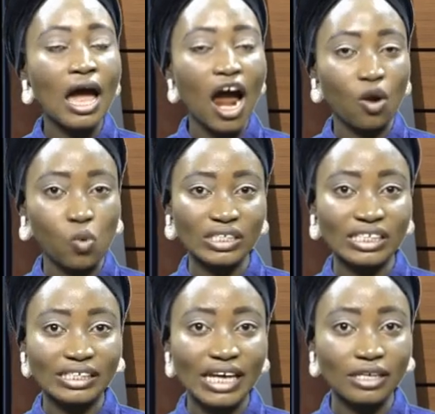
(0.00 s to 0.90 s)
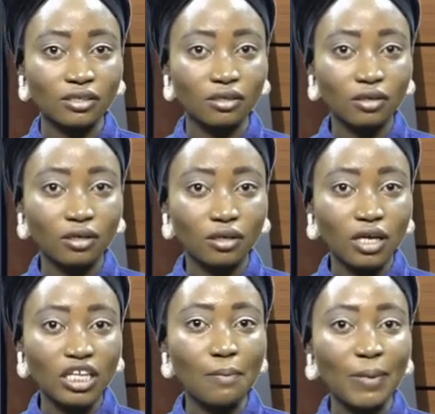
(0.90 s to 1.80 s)
across the state.
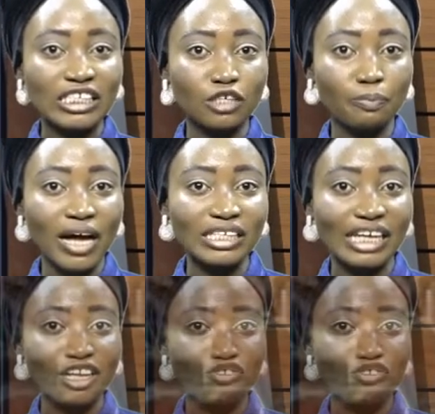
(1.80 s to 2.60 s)
The participants at the